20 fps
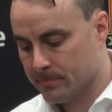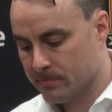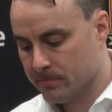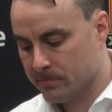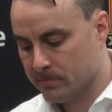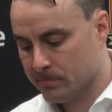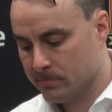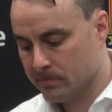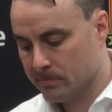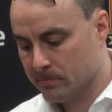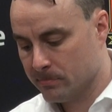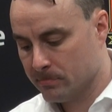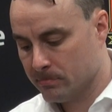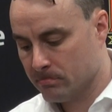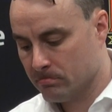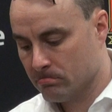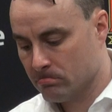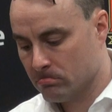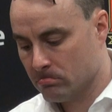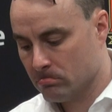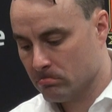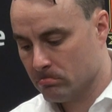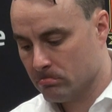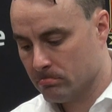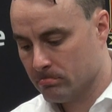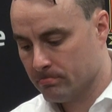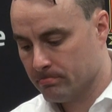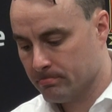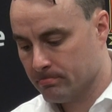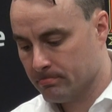what about their defense
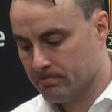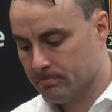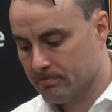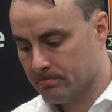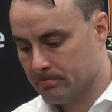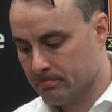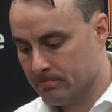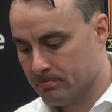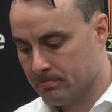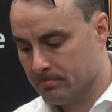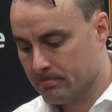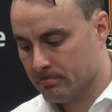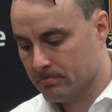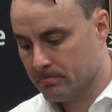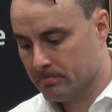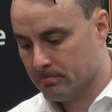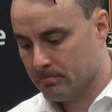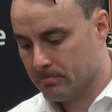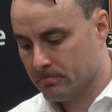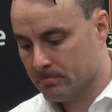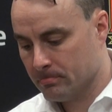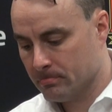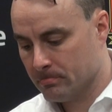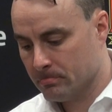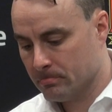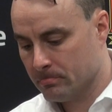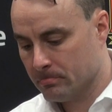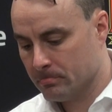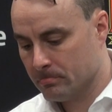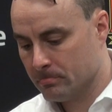makes it as tough,
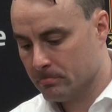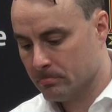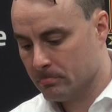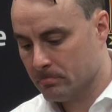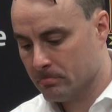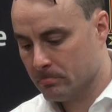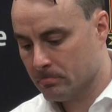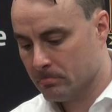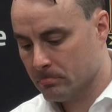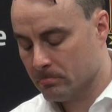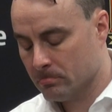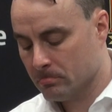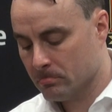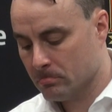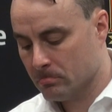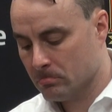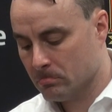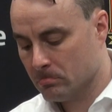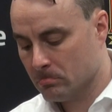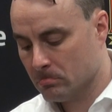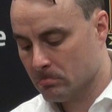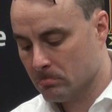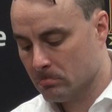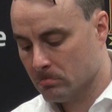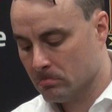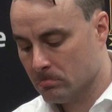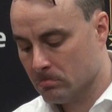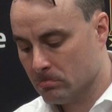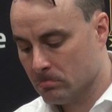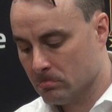or was it just you guys
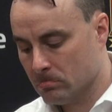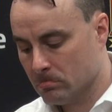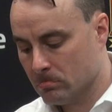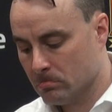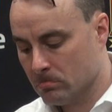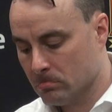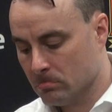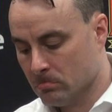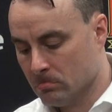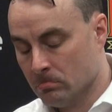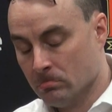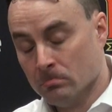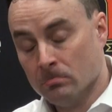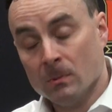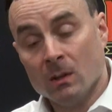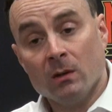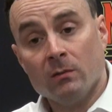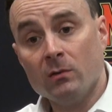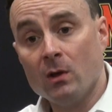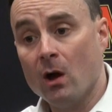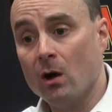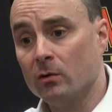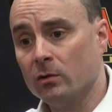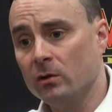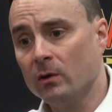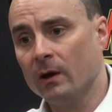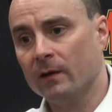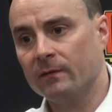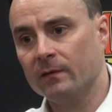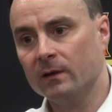not executing? No,
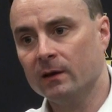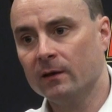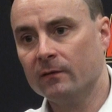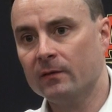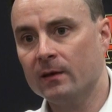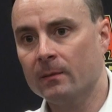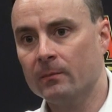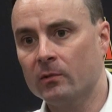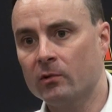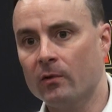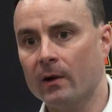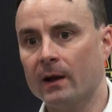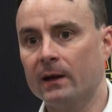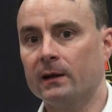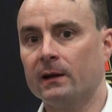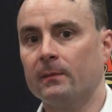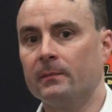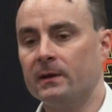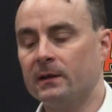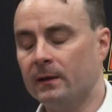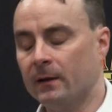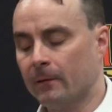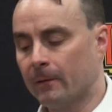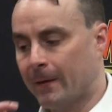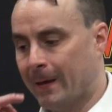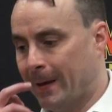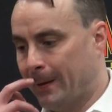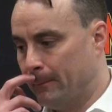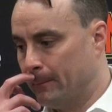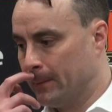you have to give them credit. I mean, their
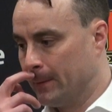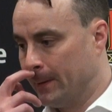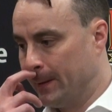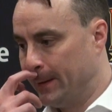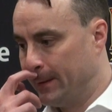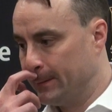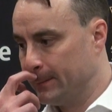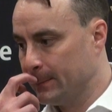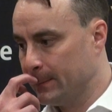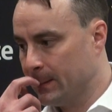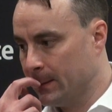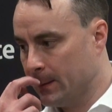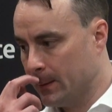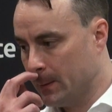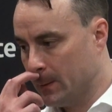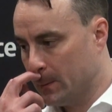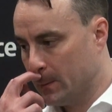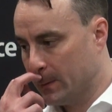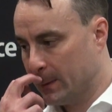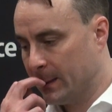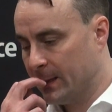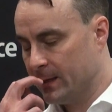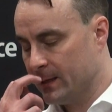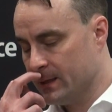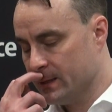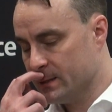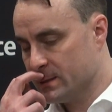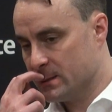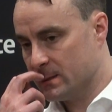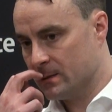game plan, you know,
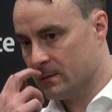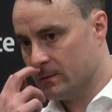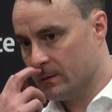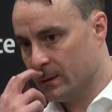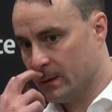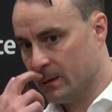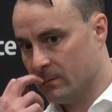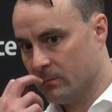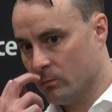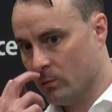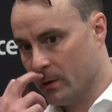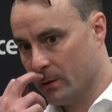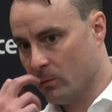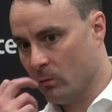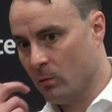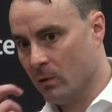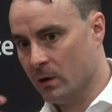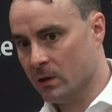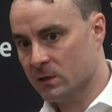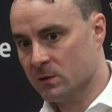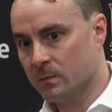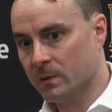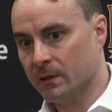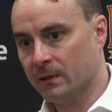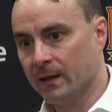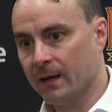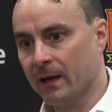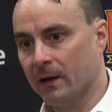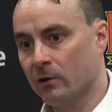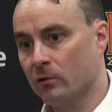is in, in what it was,
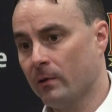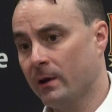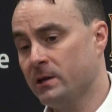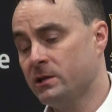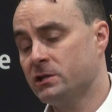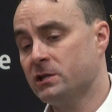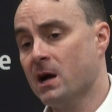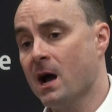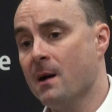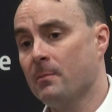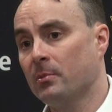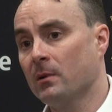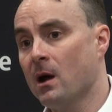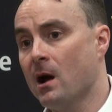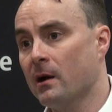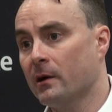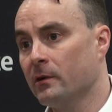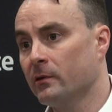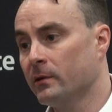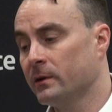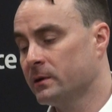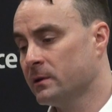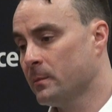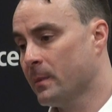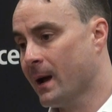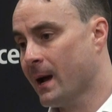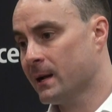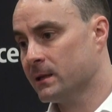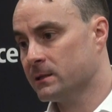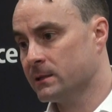but they got a great shot blocker at the
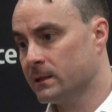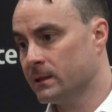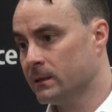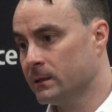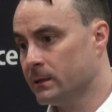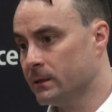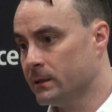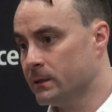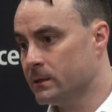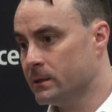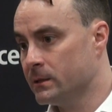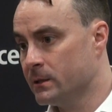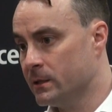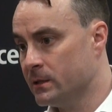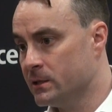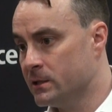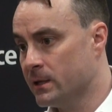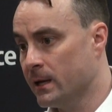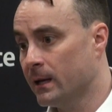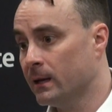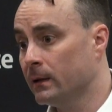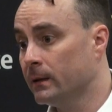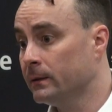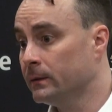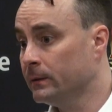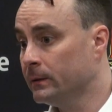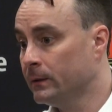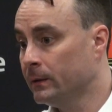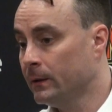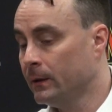basket in, in
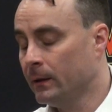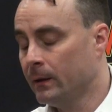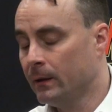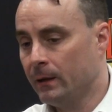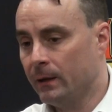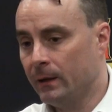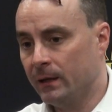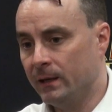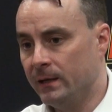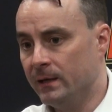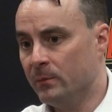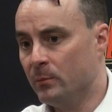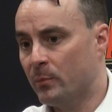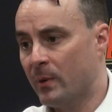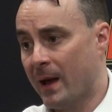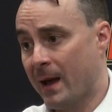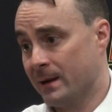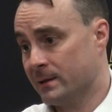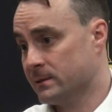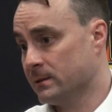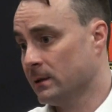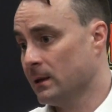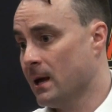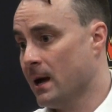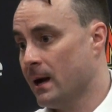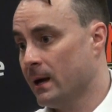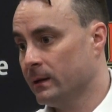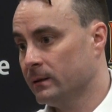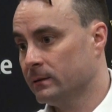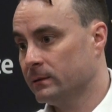Jalen. He impacts a
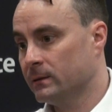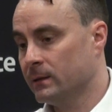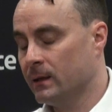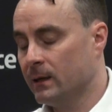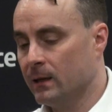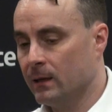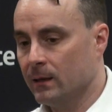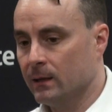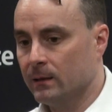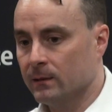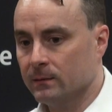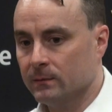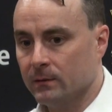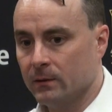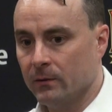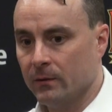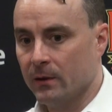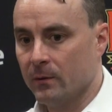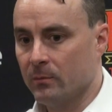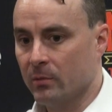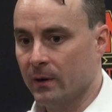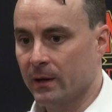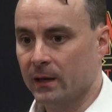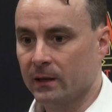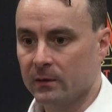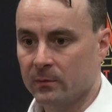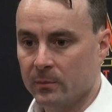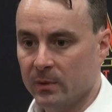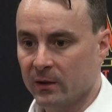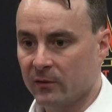lot. Uh, you know, they bring
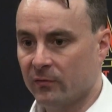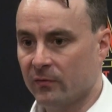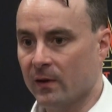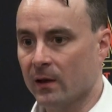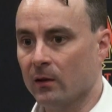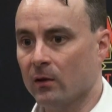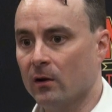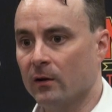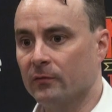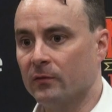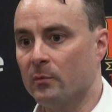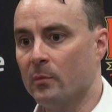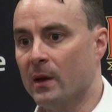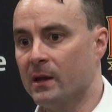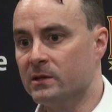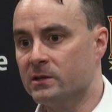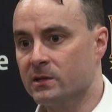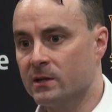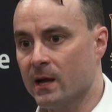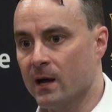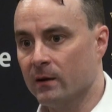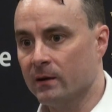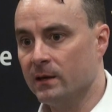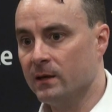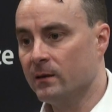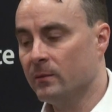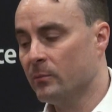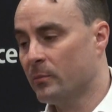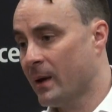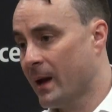in the big fella off the bench now.
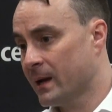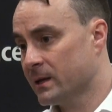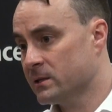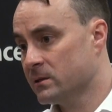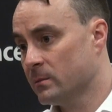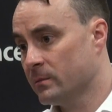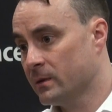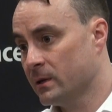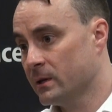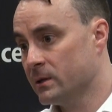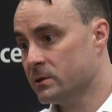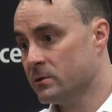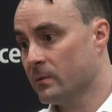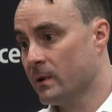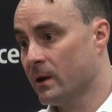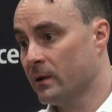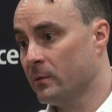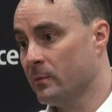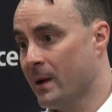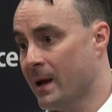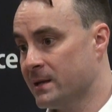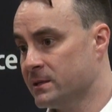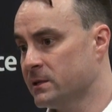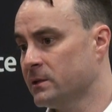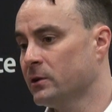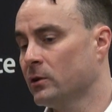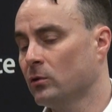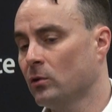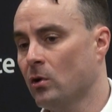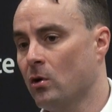He impacts some things around the basket.
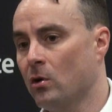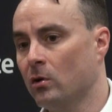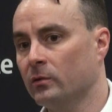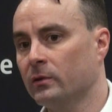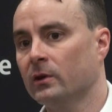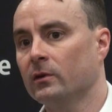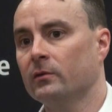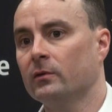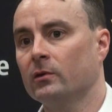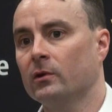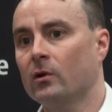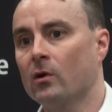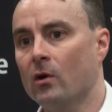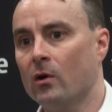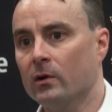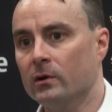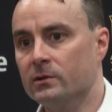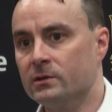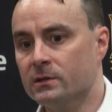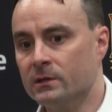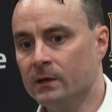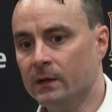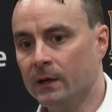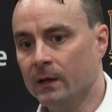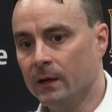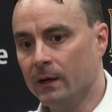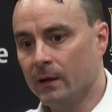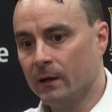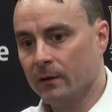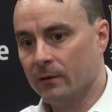And they're long. They're their guards,
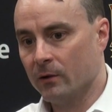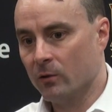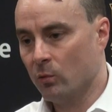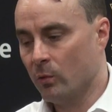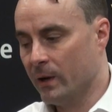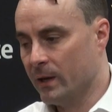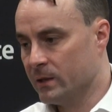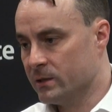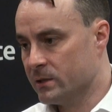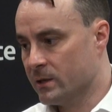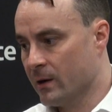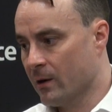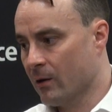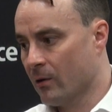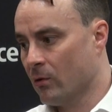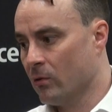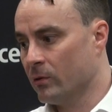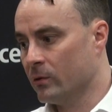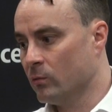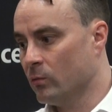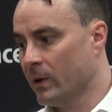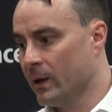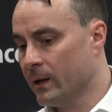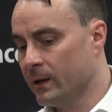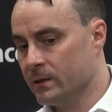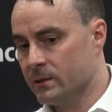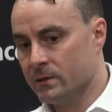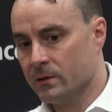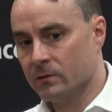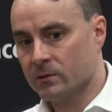their wings, Darryl,
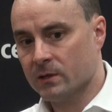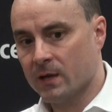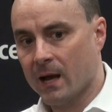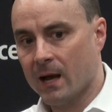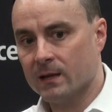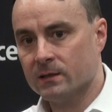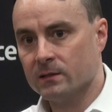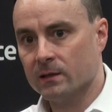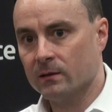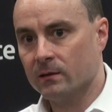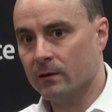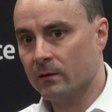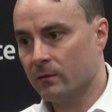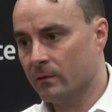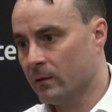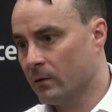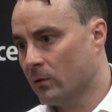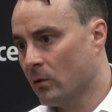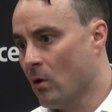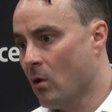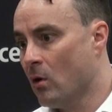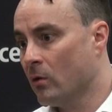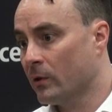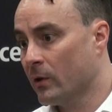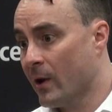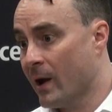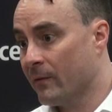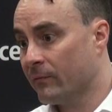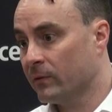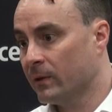Wiggins, those guys, they're, they're long,
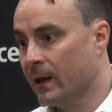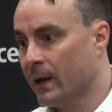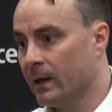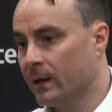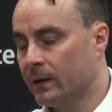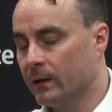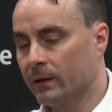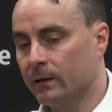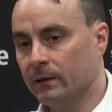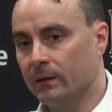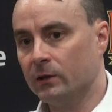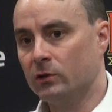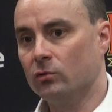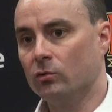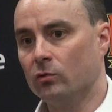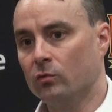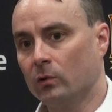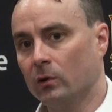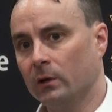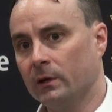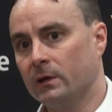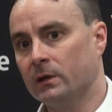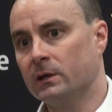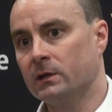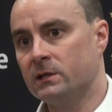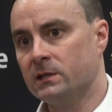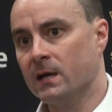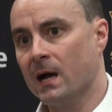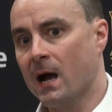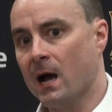they're athletic. They do a really
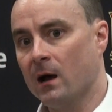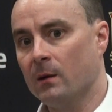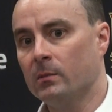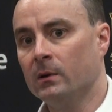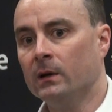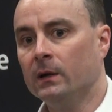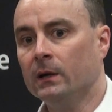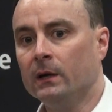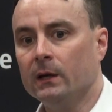good job